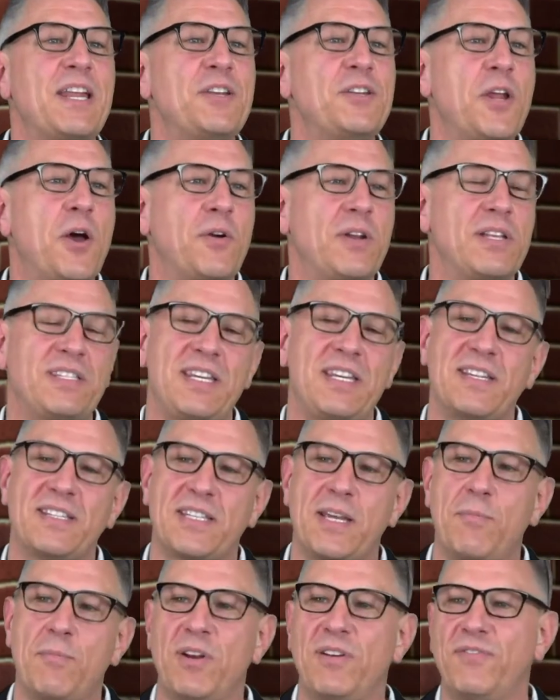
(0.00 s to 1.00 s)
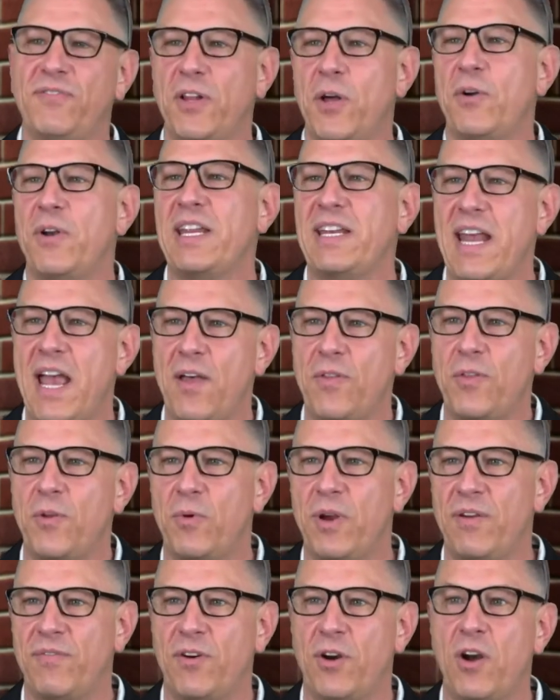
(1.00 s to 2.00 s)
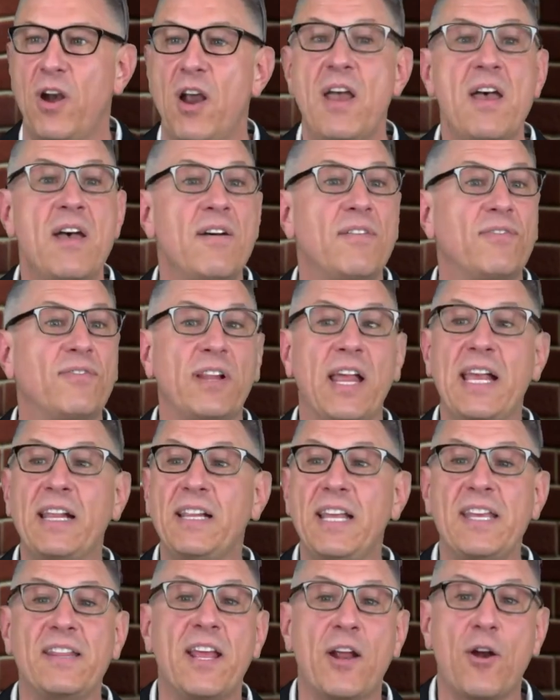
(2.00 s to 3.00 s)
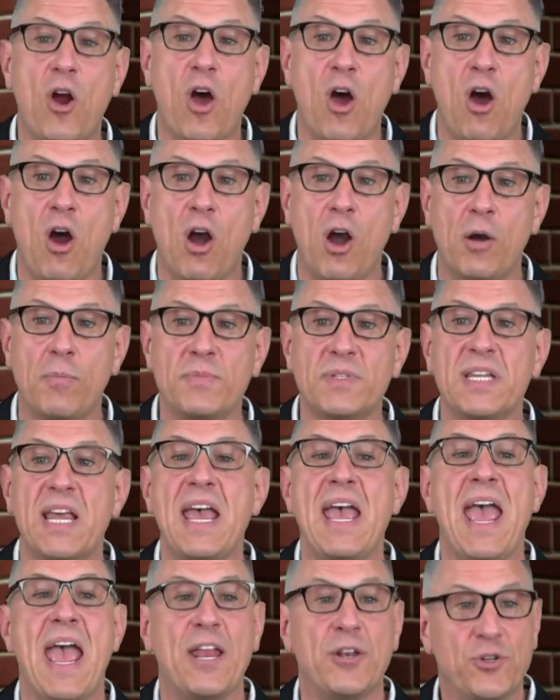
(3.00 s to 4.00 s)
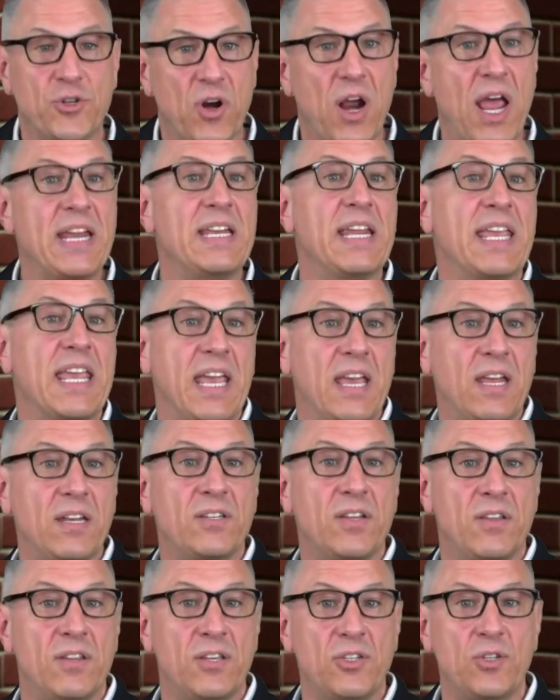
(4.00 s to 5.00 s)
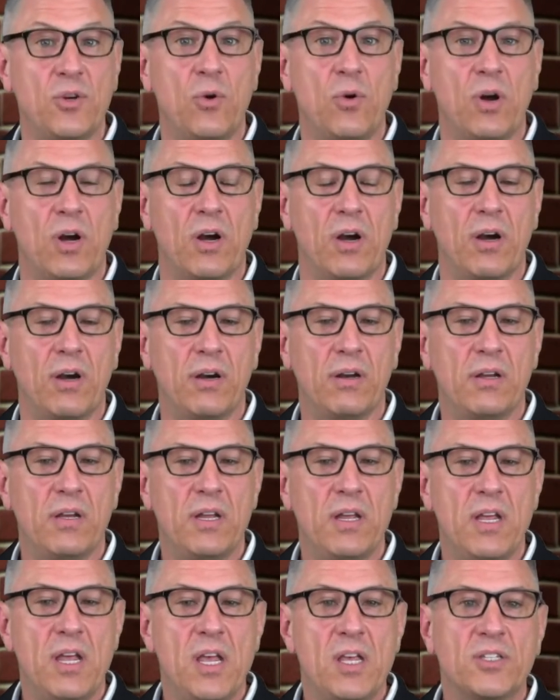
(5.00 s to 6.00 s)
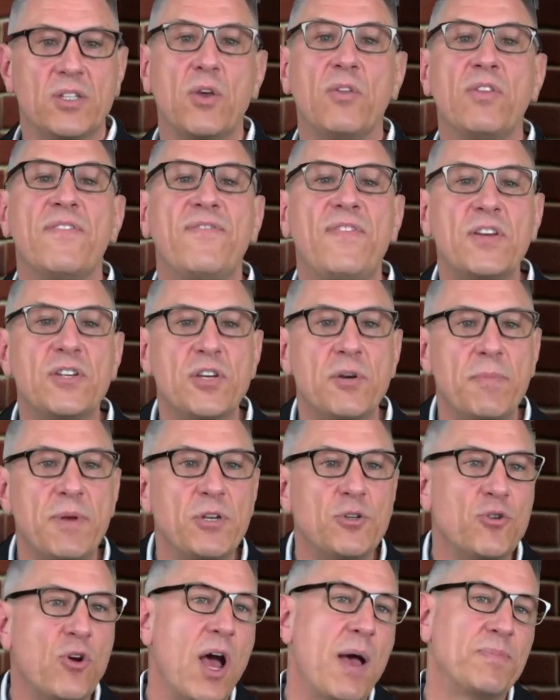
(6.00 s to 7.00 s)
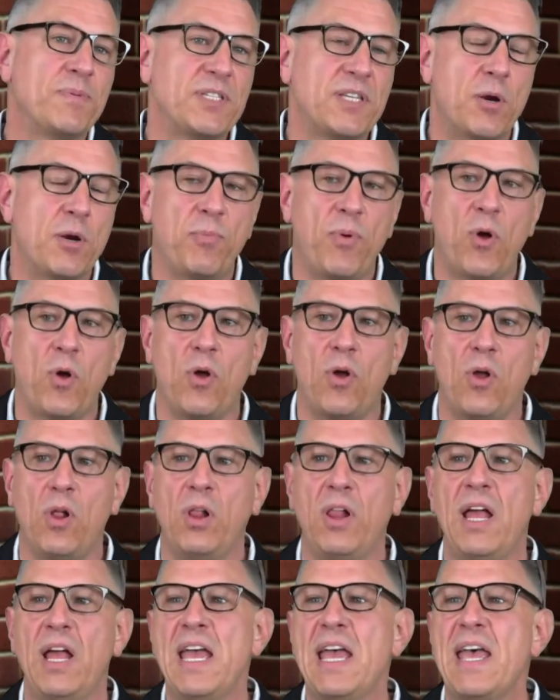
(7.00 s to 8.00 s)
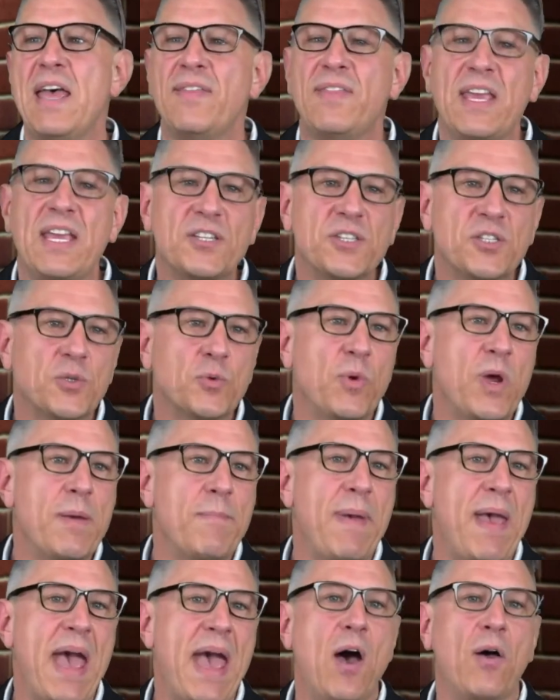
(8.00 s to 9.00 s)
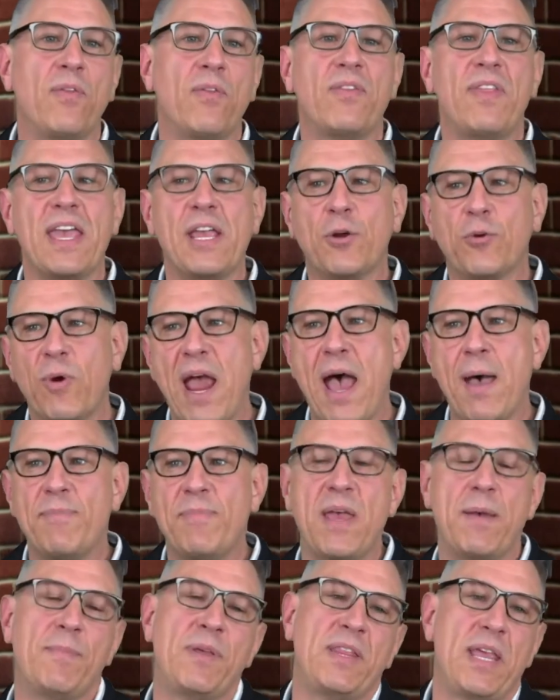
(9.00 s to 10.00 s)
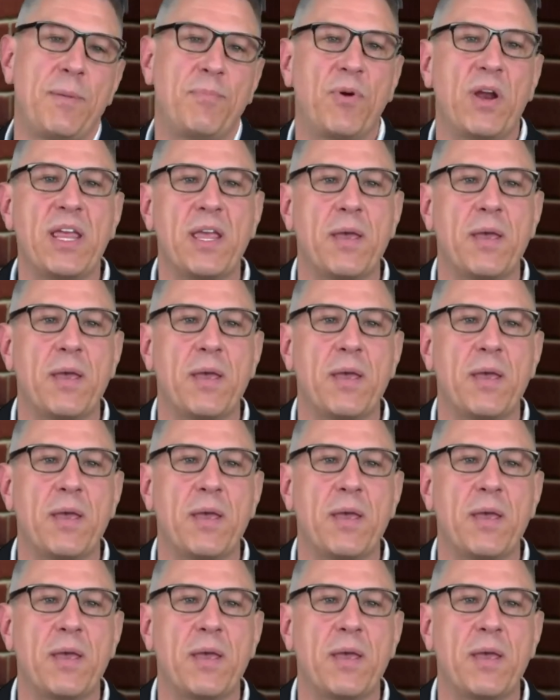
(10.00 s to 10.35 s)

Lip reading: noticing someone floating down the river, flailing their arms and trying to get to the shore. So the fisherman drops their pole, they swim out, they grab them, and they bring them